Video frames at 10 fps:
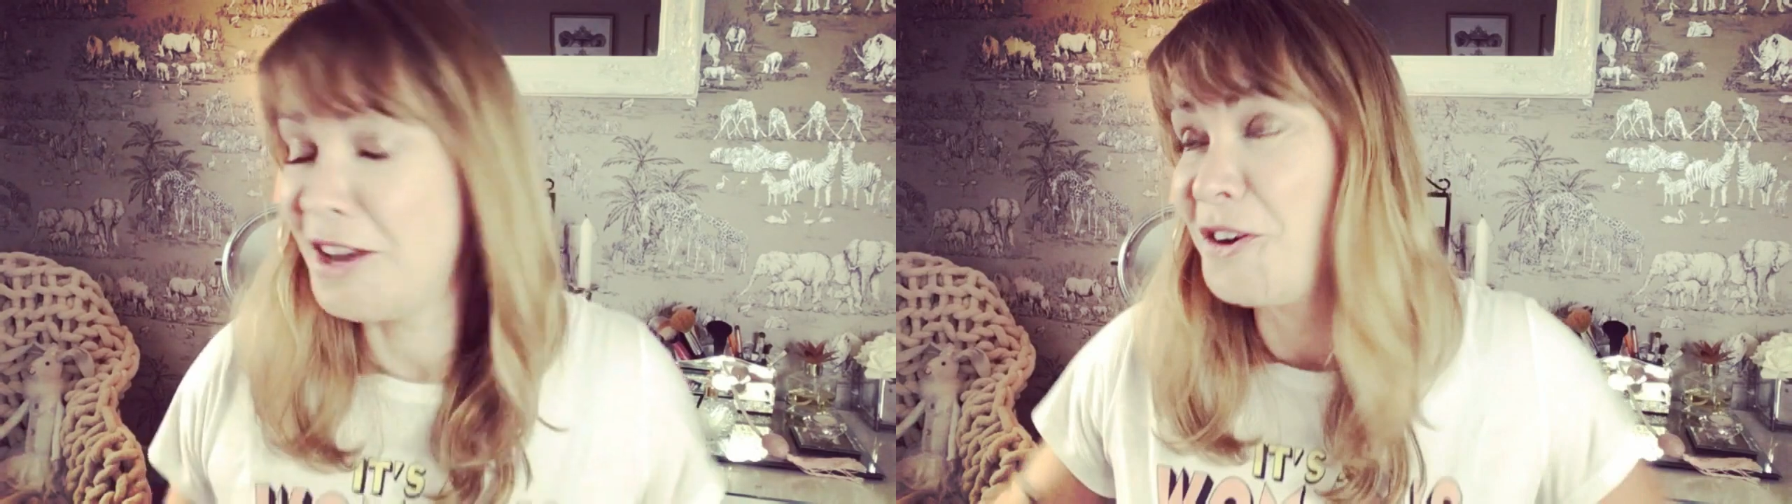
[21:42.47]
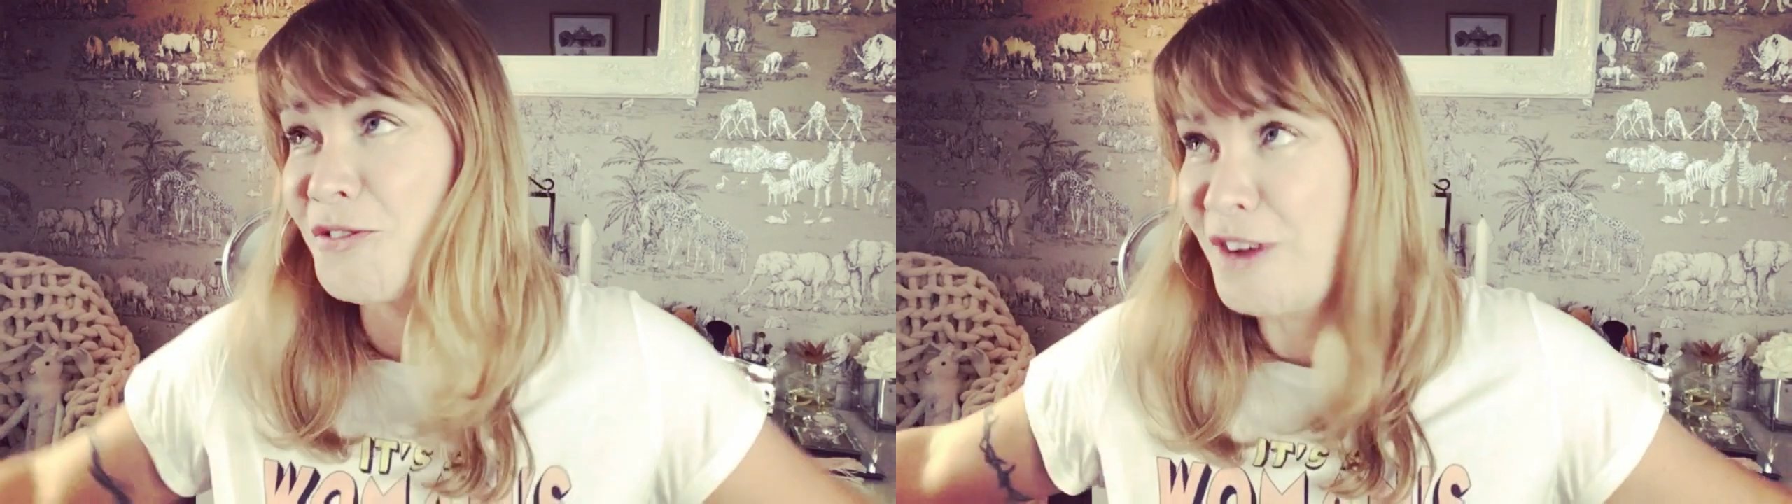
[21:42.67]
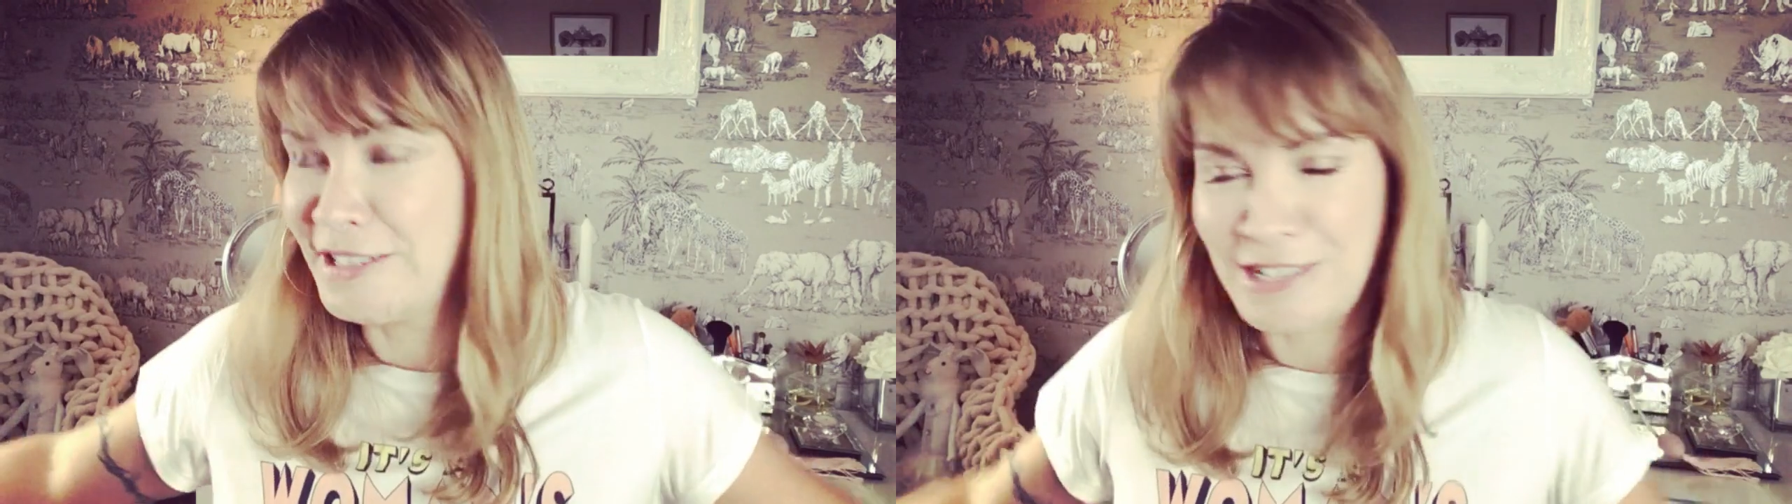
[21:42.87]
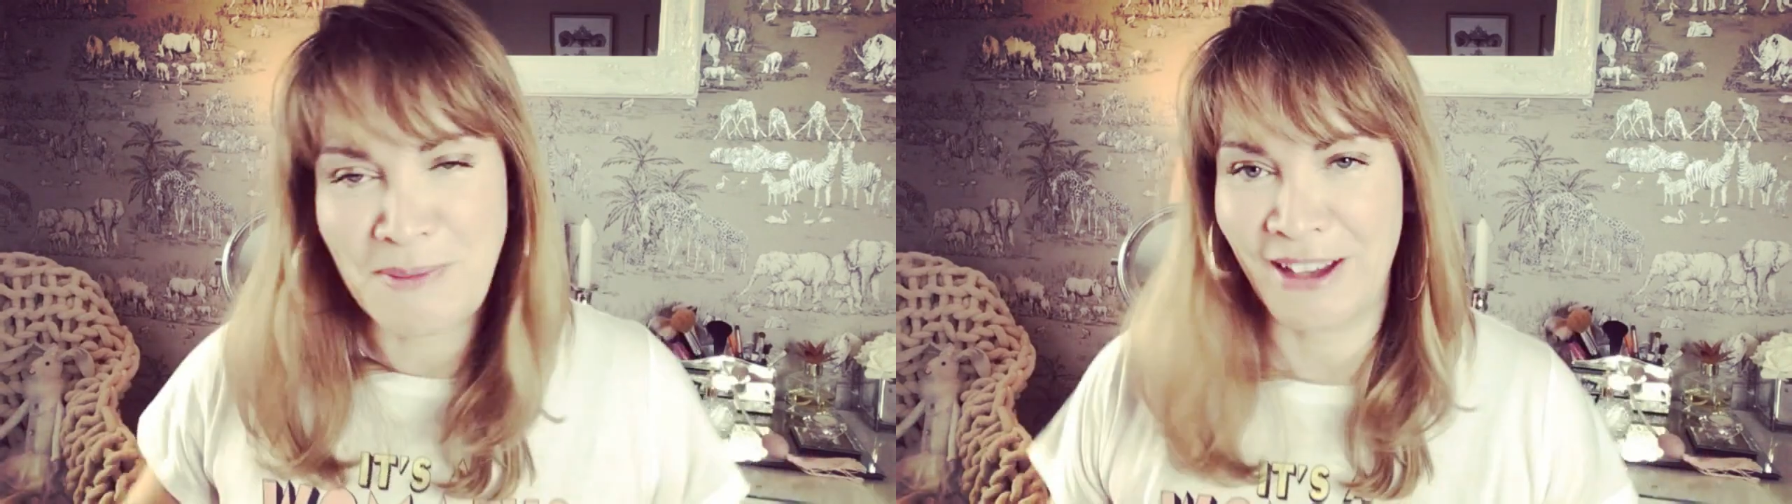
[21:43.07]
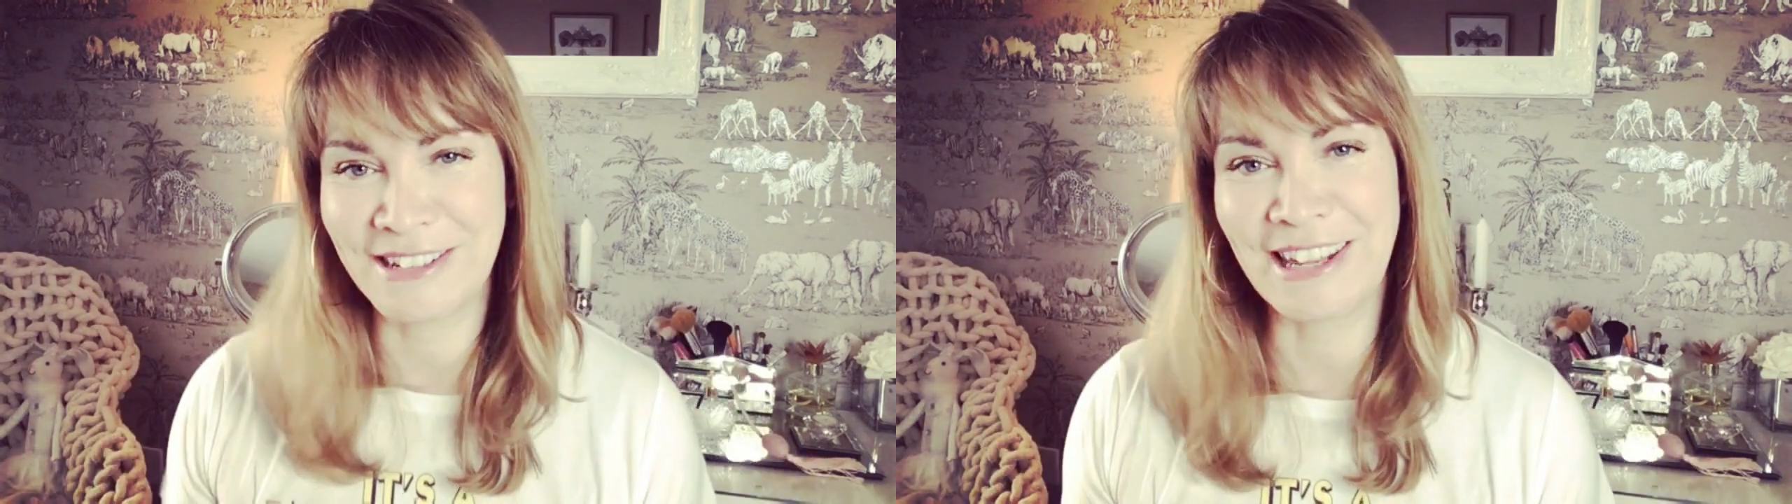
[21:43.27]
tell your friends
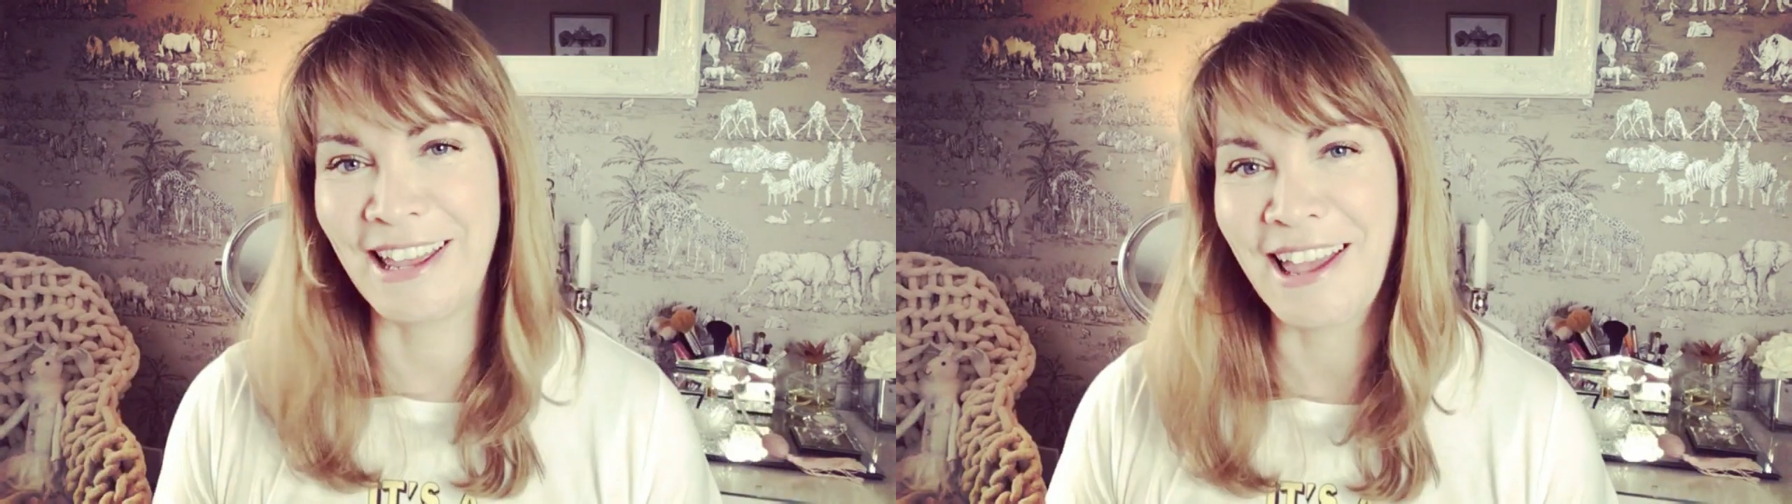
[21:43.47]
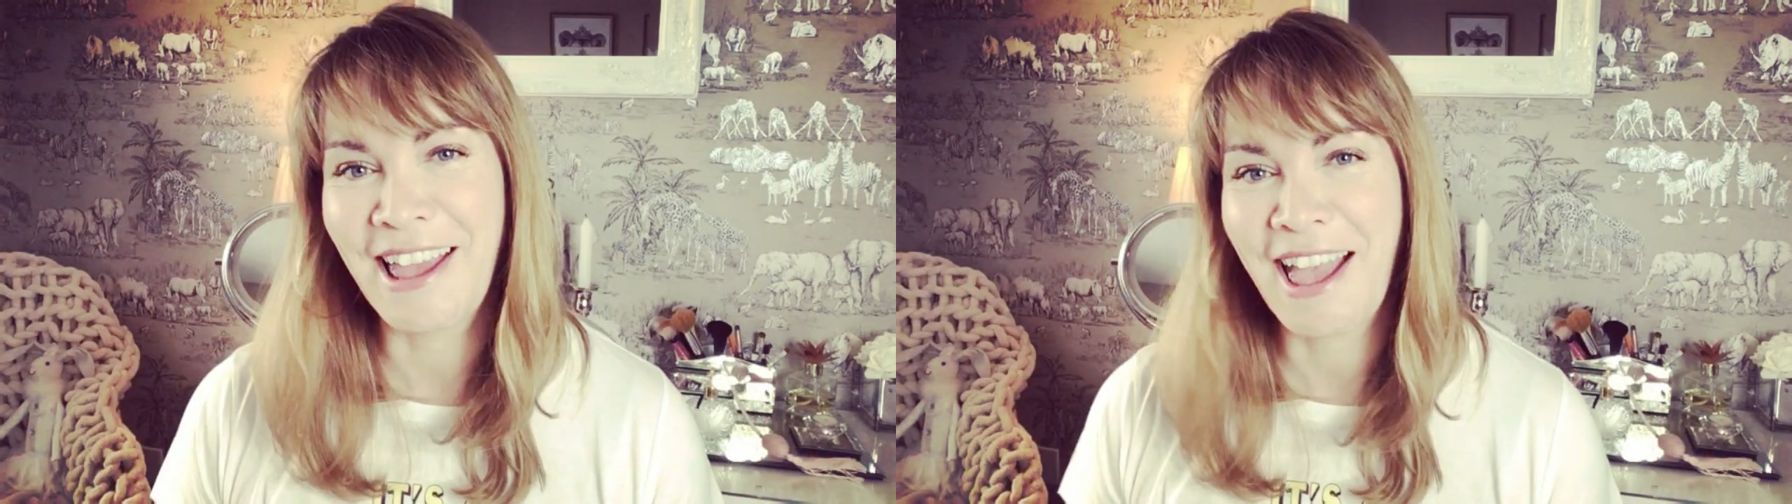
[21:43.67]
about it.